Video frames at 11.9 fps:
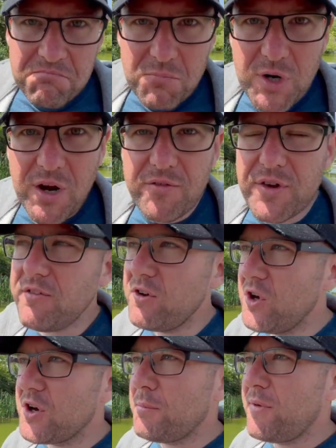we'll go over and have a
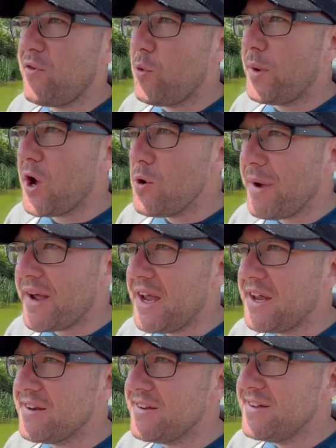look before we go back
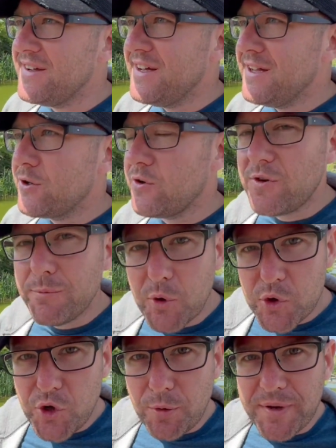in, do some
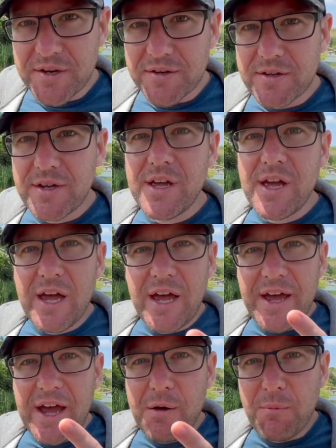more shopping,
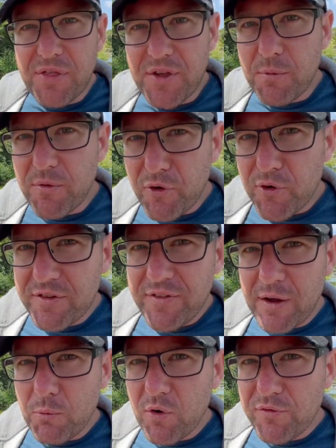and we think we've already
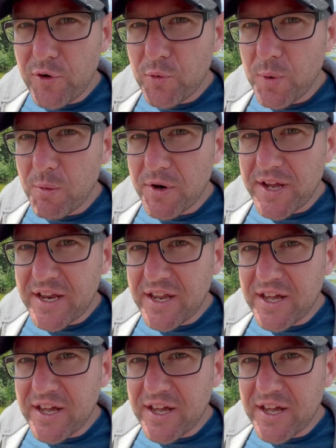found what food we want to get